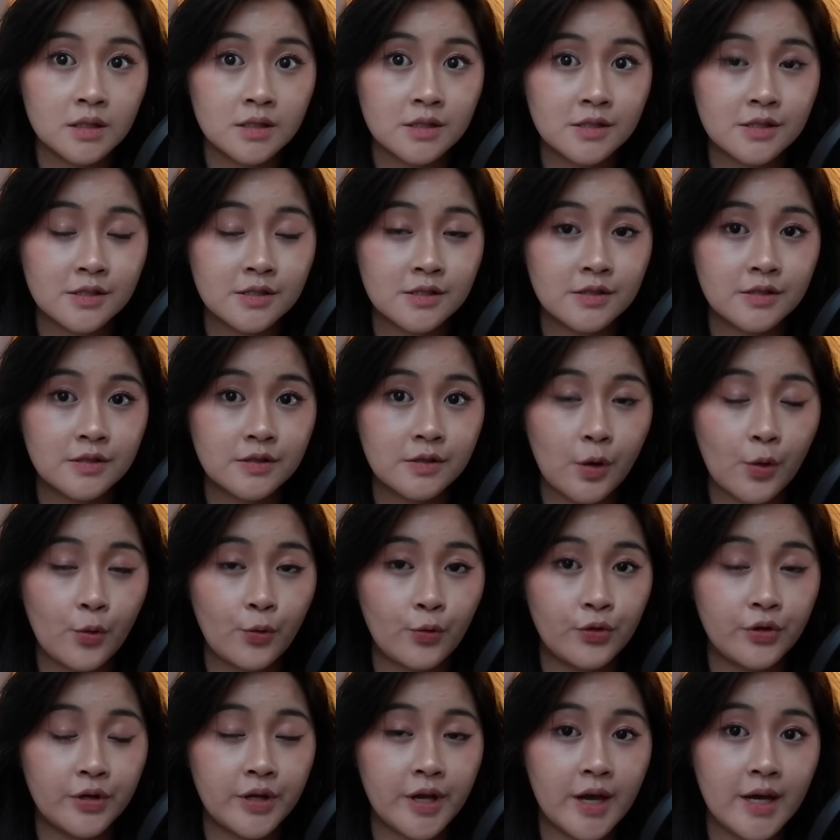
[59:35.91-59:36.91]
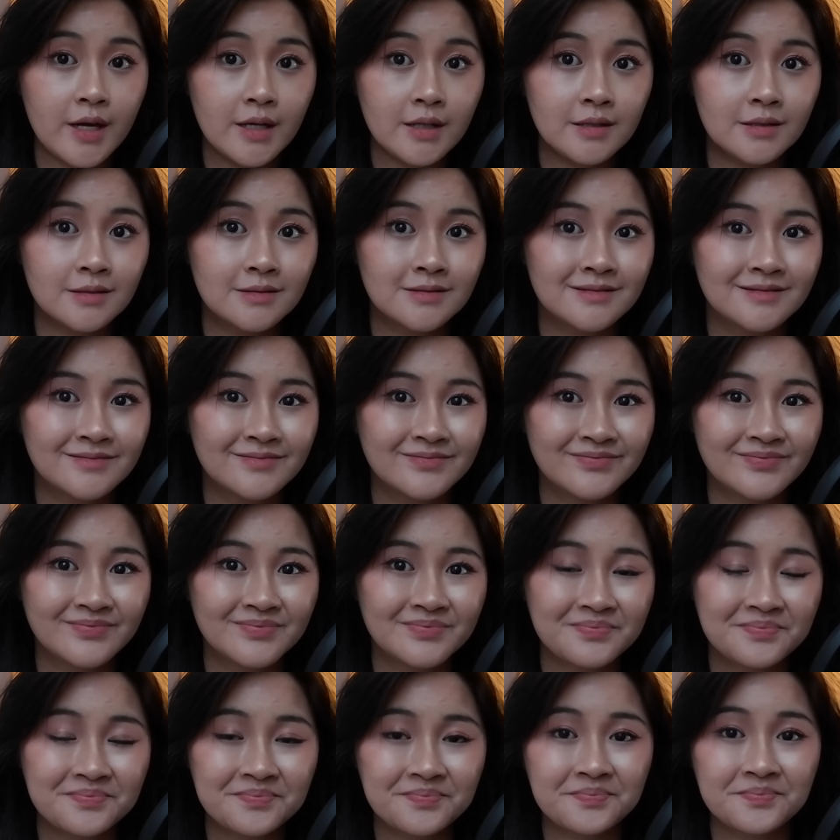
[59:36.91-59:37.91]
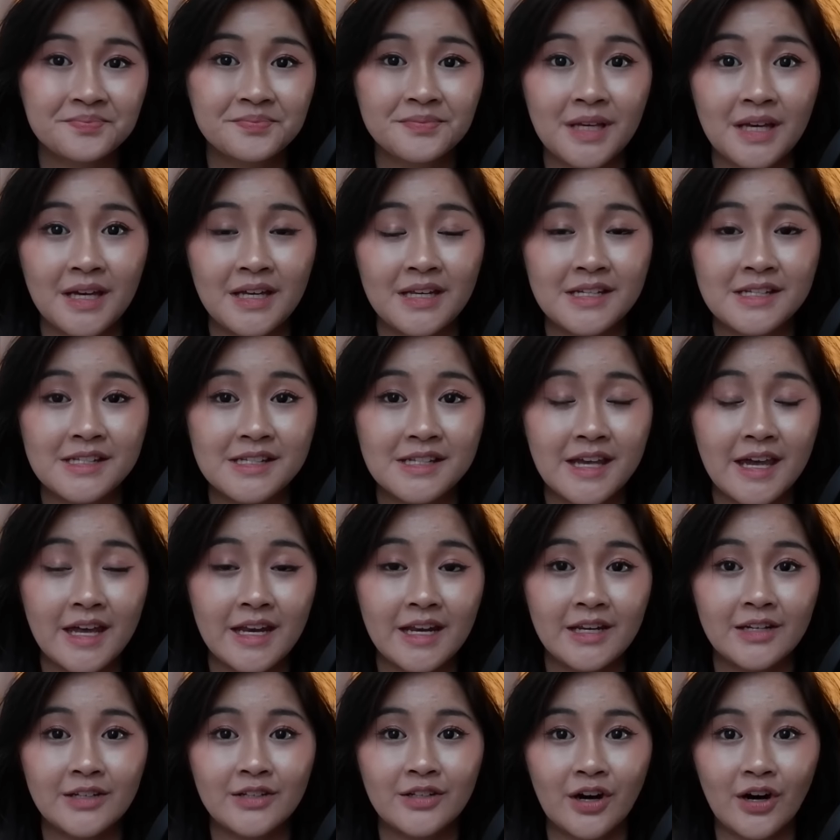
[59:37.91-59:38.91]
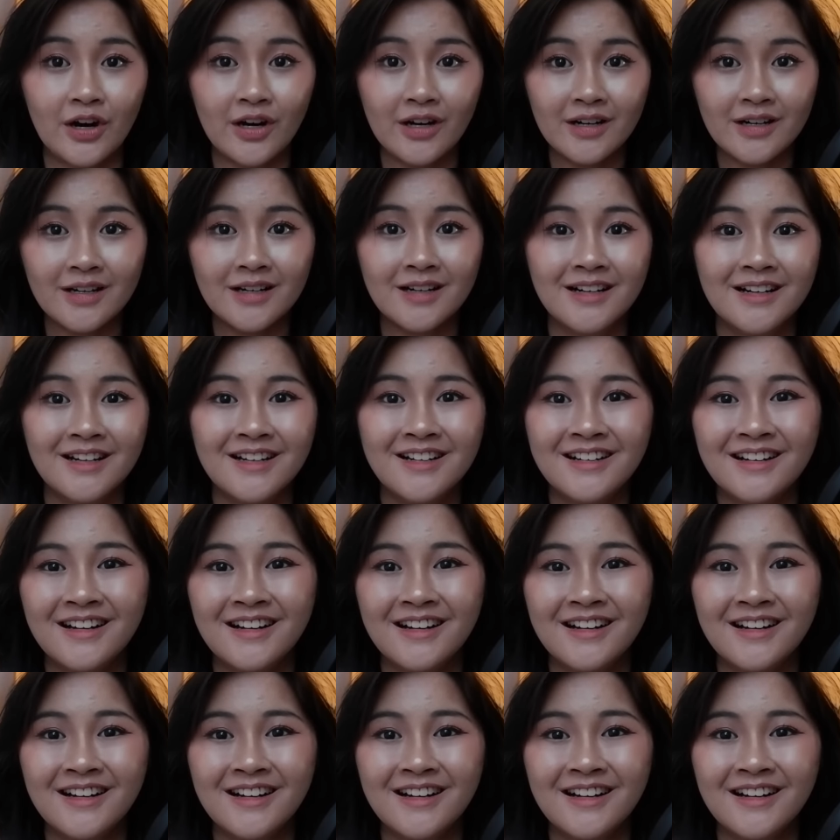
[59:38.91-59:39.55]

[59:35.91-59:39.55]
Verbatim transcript: So, yeah. It is getting dark.